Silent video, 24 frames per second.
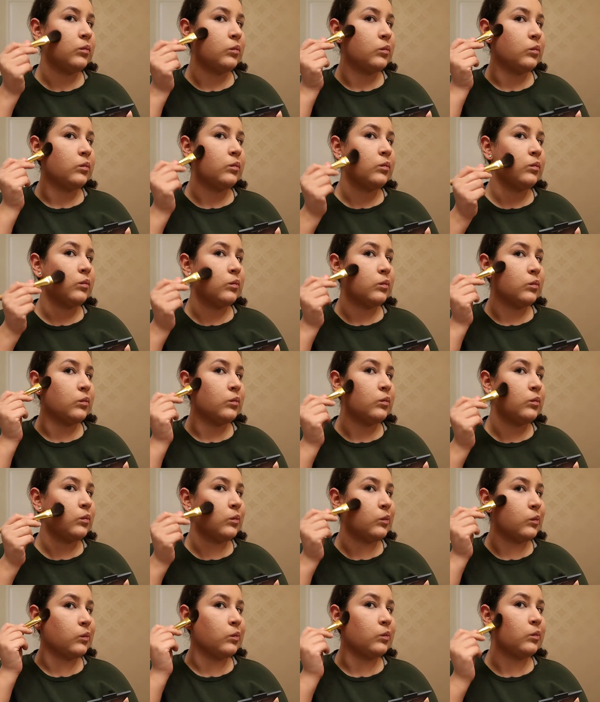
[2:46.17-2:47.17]

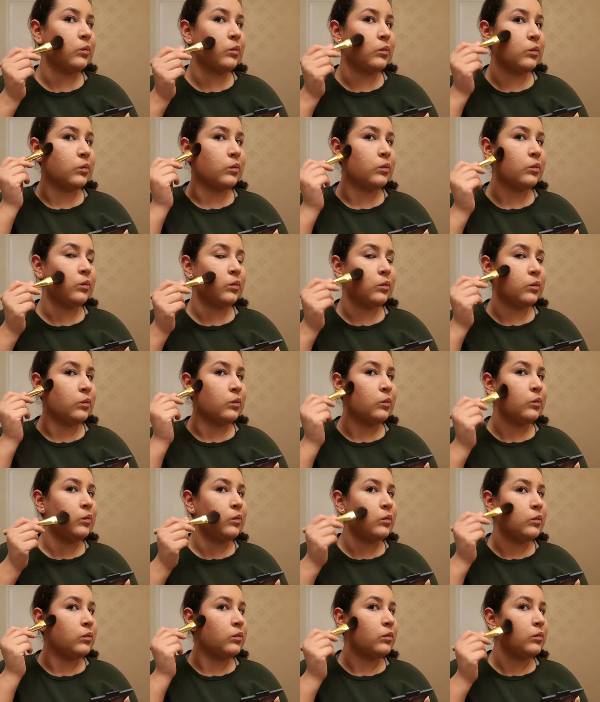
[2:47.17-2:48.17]

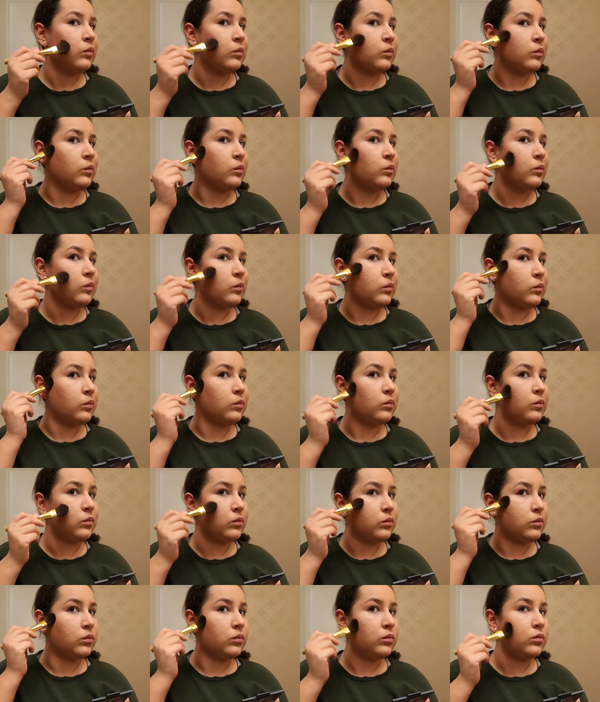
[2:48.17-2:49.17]

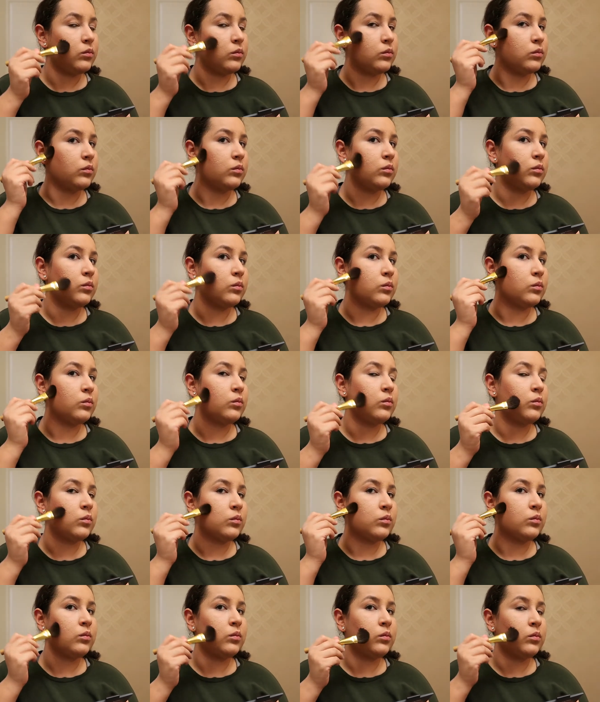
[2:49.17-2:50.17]

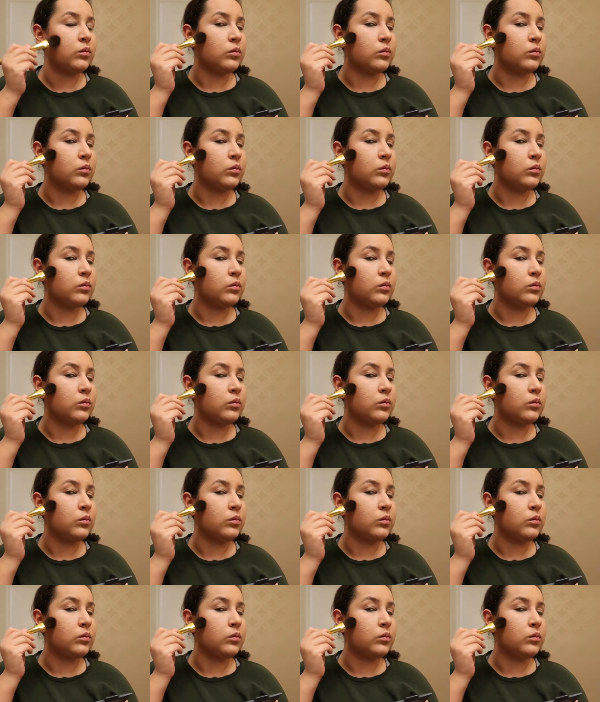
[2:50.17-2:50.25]
Nothing is said.